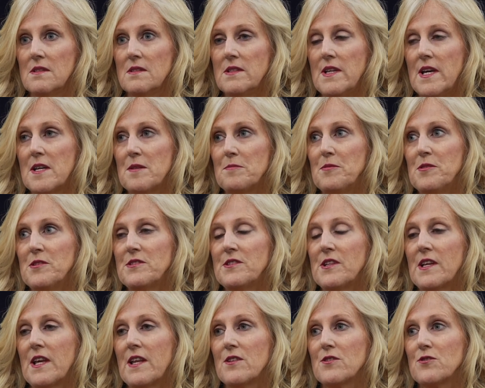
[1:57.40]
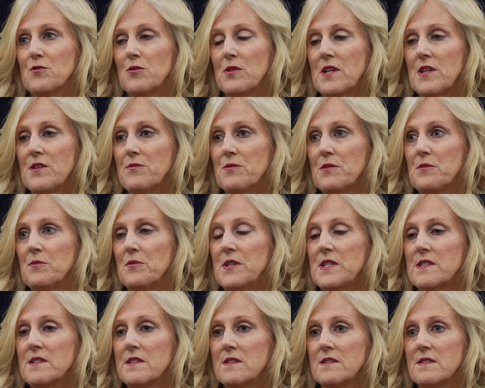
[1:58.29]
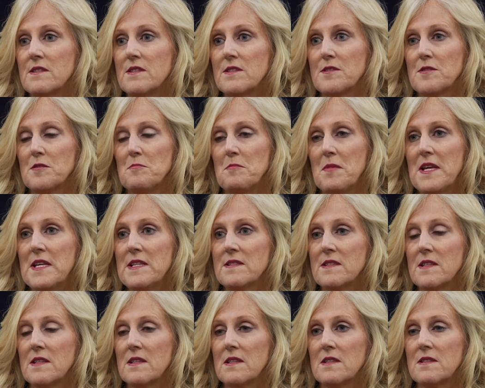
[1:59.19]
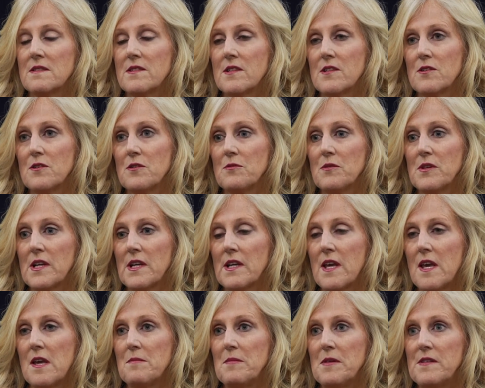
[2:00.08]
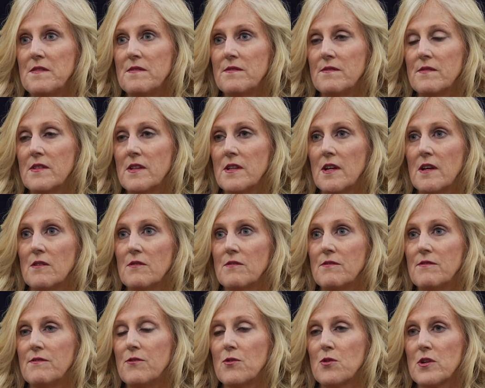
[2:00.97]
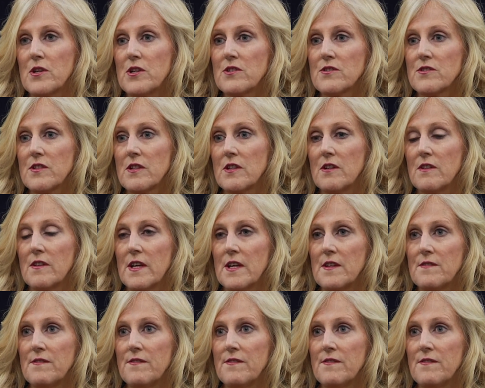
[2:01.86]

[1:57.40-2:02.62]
Yeah, to put together 23 wins is just amazing, considering when I came in, you know, four years ago they had